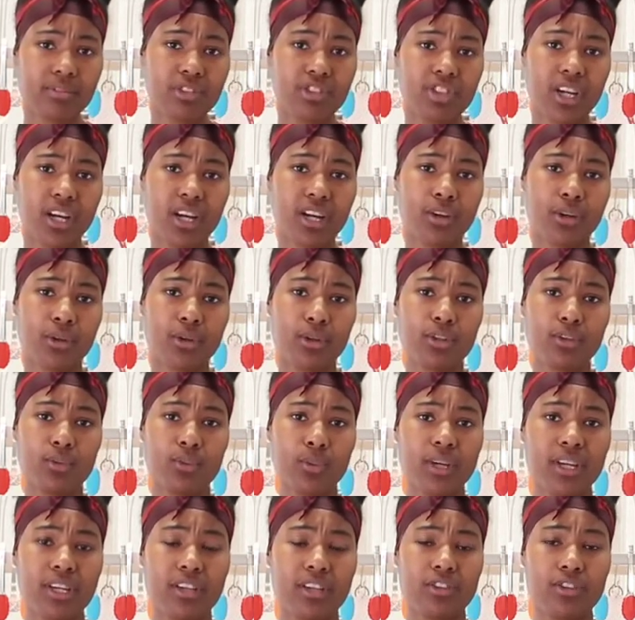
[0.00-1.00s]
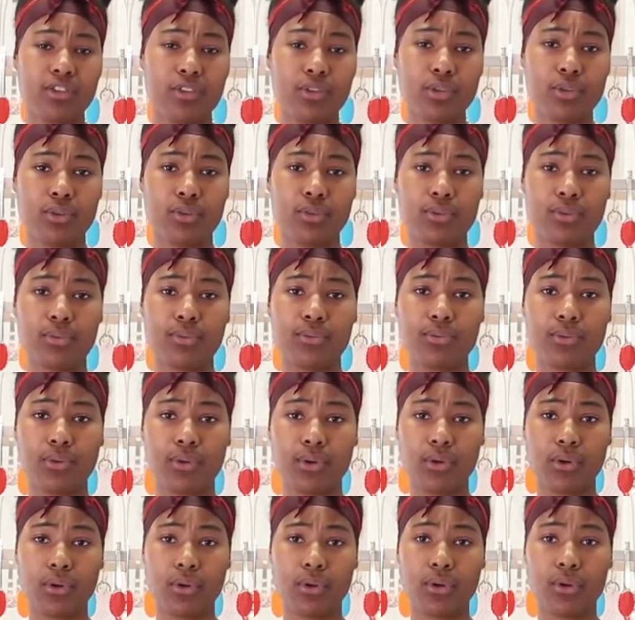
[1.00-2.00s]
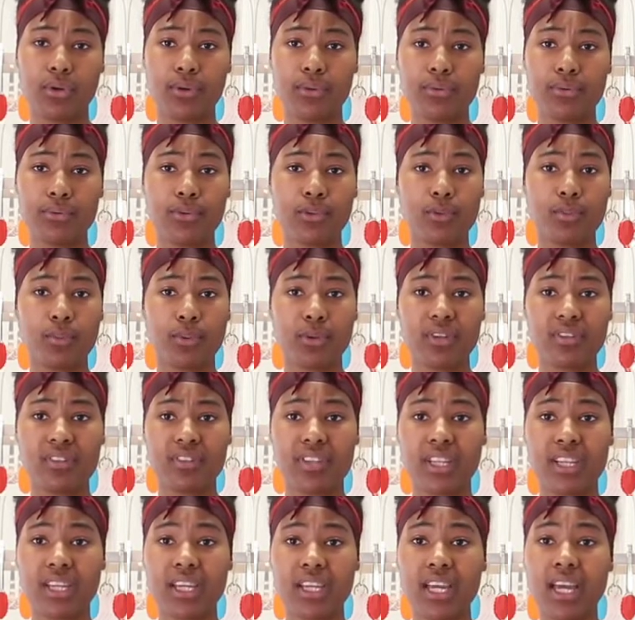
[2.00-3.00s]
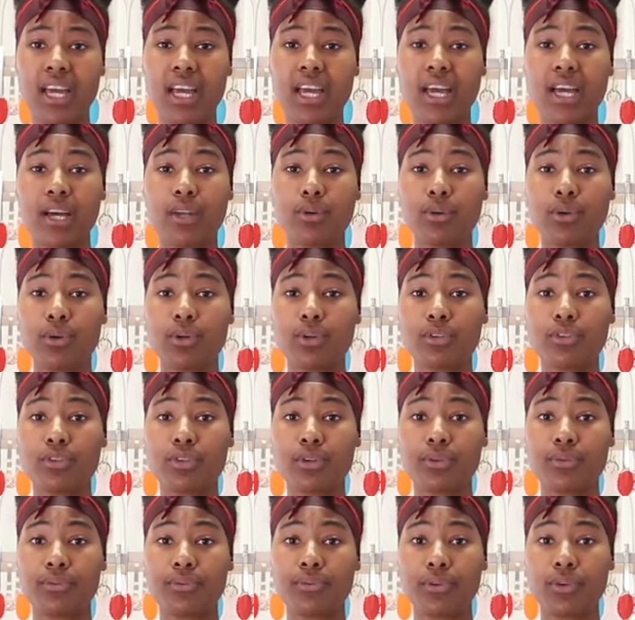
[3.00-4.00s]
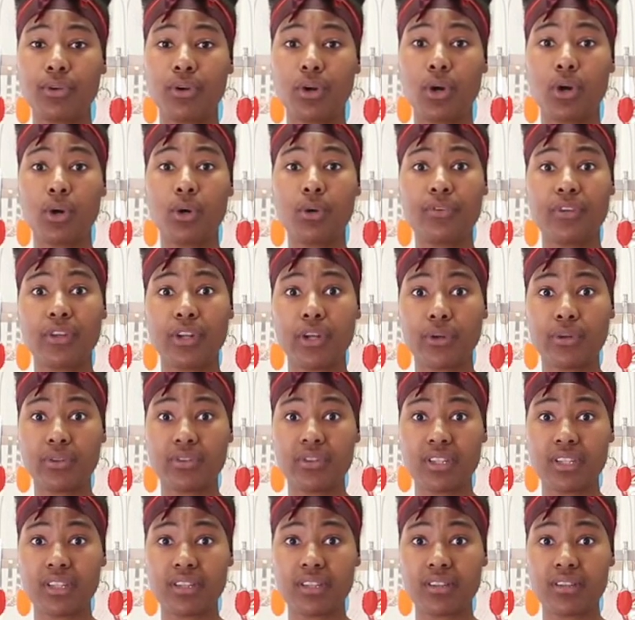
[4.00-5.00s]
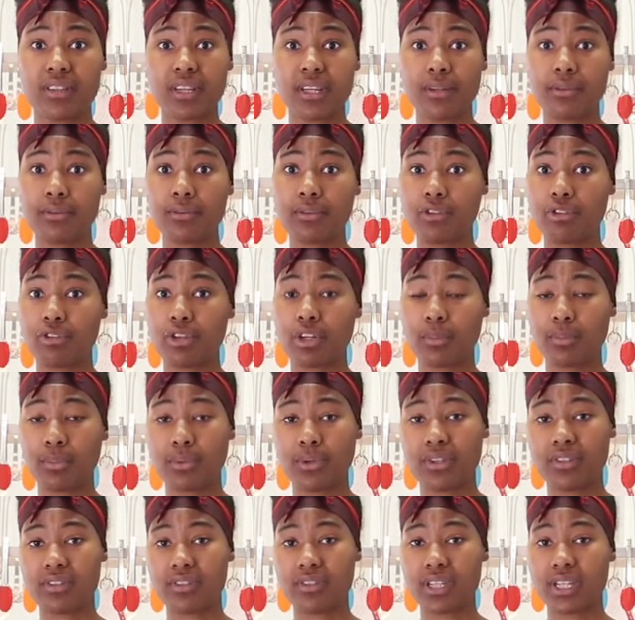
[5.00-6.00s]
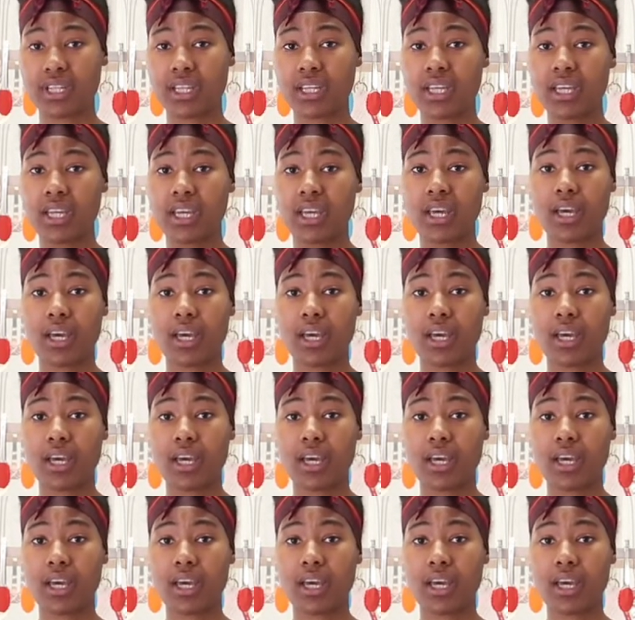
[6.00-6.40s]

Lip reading: charcoal is what is used for food poisoning and also for overdoses and for drug poisoning.